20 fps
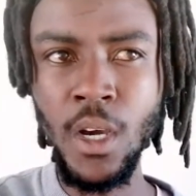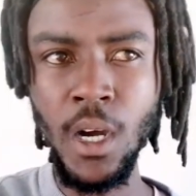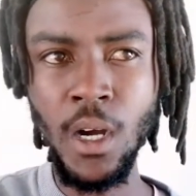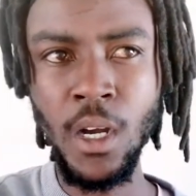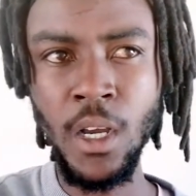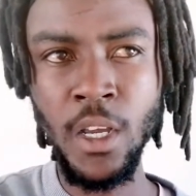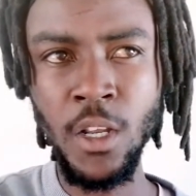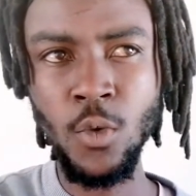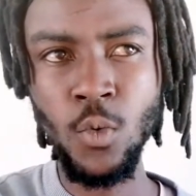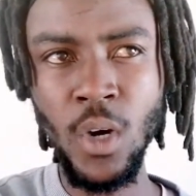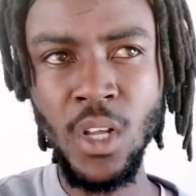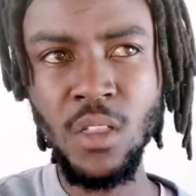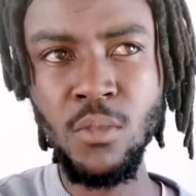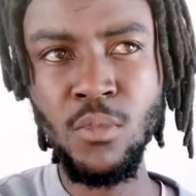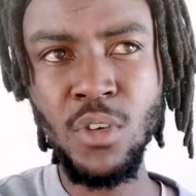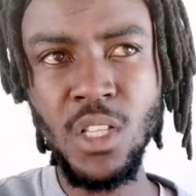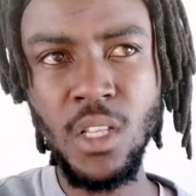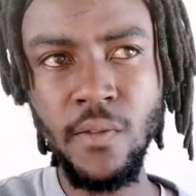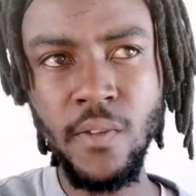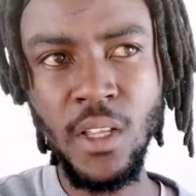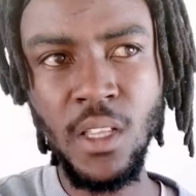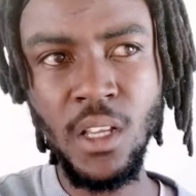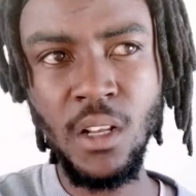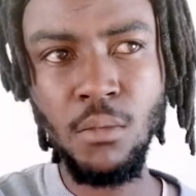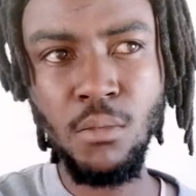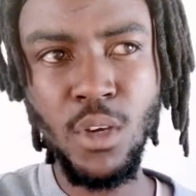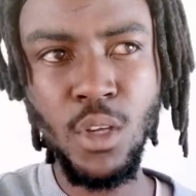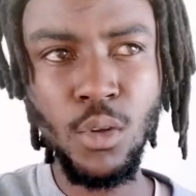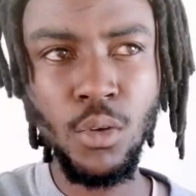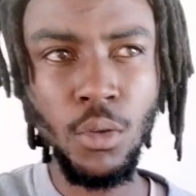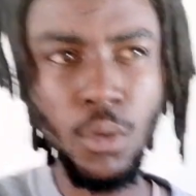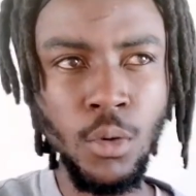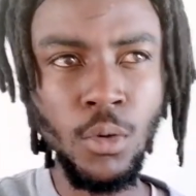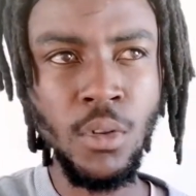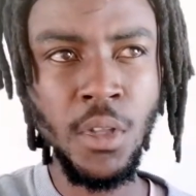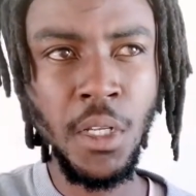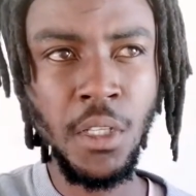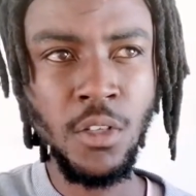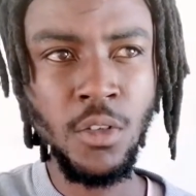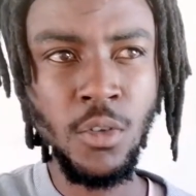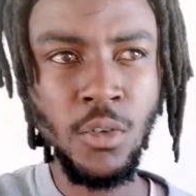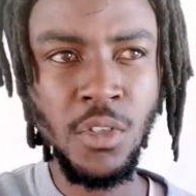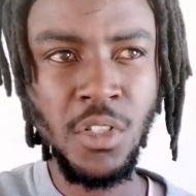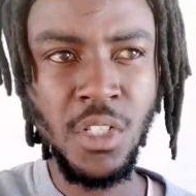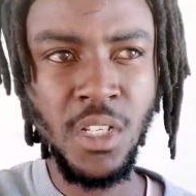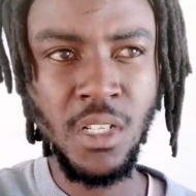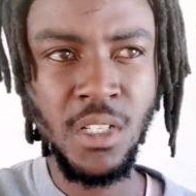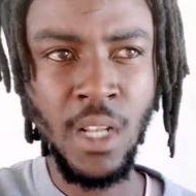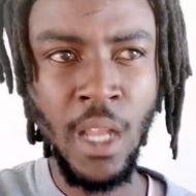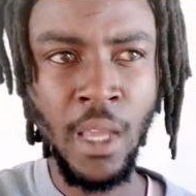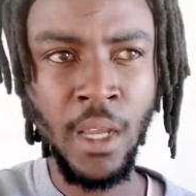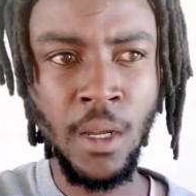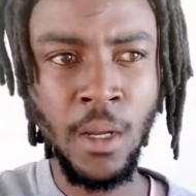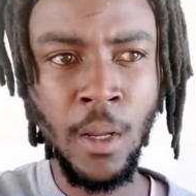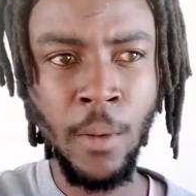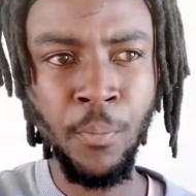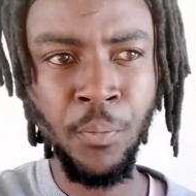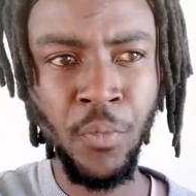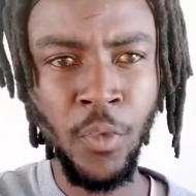And what motivated me to do that, you know, it's just like